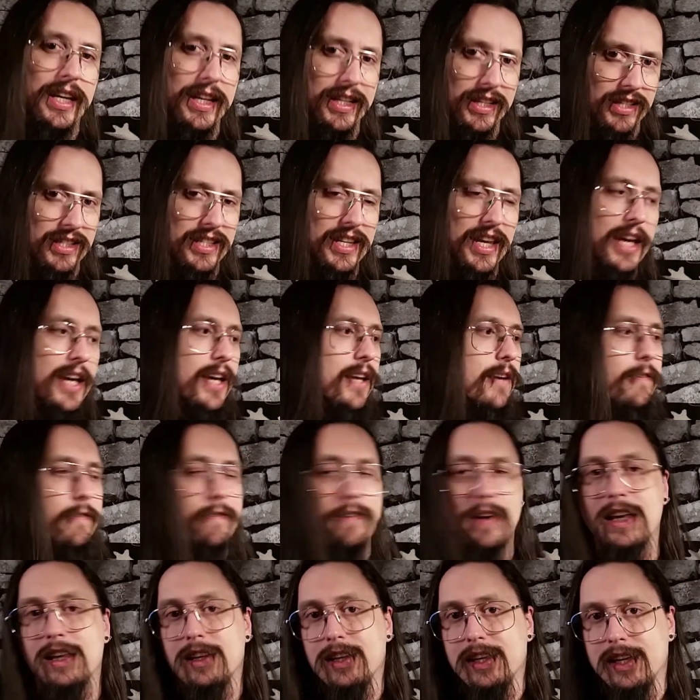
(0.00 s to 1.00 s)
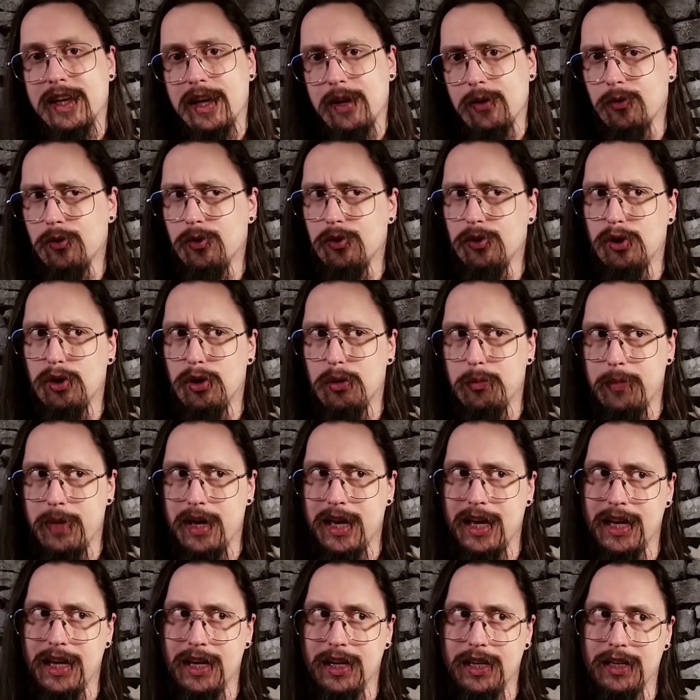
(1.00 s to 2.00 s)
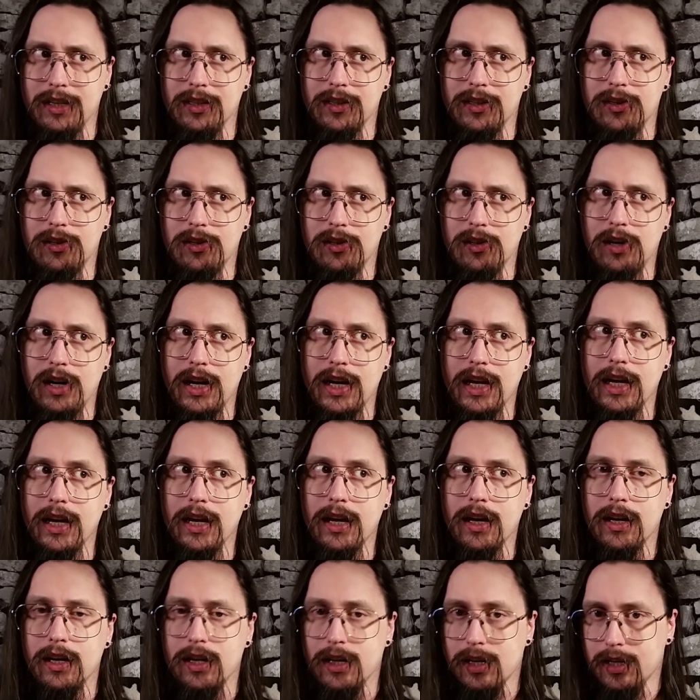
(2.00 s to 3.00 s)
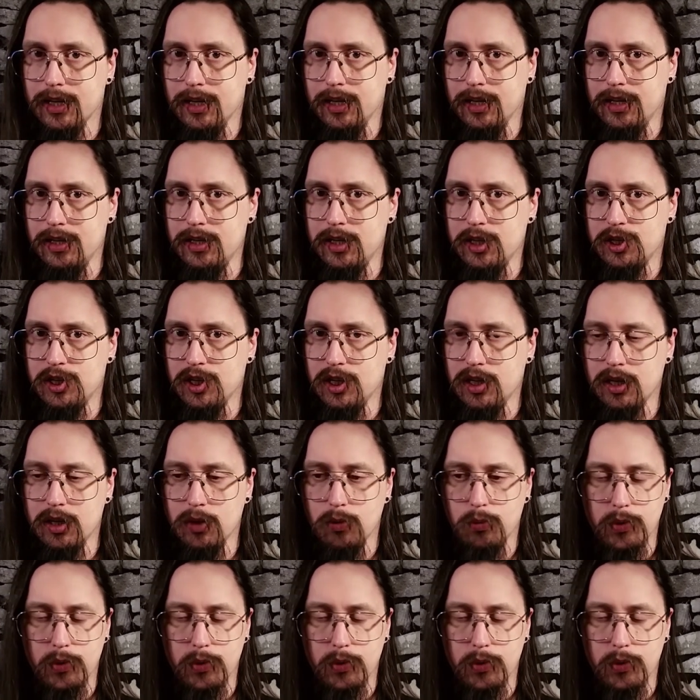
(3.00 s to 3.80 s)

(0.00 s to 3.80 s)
Instead, failing a roll may incur a condition,